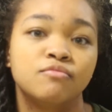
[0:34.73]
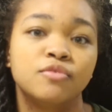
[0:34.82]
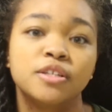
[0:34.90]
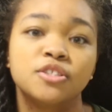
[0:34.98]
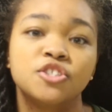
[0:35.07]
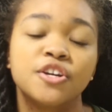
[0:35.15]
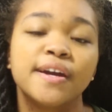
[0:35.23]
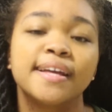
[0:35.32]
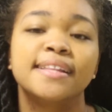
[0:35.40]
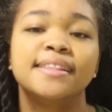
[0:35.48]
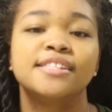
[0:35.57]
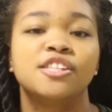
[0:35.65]
We're
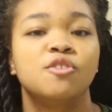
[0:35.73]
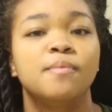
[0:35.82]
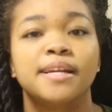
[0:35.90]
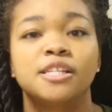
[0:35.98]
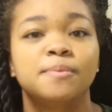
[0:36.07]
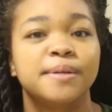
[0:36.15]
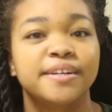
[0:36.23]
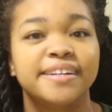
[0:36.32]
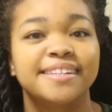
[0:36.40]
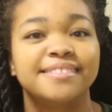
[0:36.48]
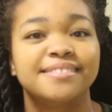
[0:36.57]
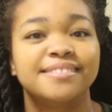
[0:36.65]
sharing in this human
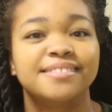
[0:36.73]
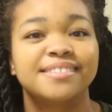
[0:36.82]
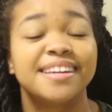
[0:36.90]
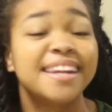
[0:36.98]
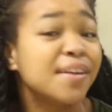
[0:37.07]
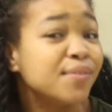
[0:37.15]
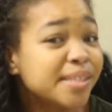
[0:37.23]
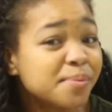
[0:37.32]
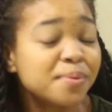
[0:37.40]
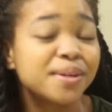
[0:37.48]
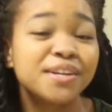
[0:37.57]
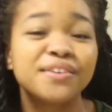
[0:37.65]
experience, and life is a
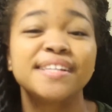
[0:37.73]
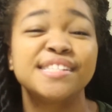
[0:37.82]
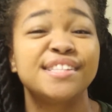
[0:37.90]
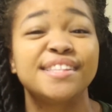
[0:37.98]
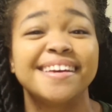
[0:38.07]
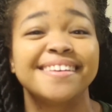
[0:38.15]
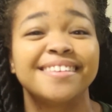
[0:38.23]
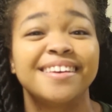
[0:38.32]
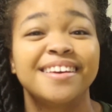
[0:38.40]
pretty crazy thing.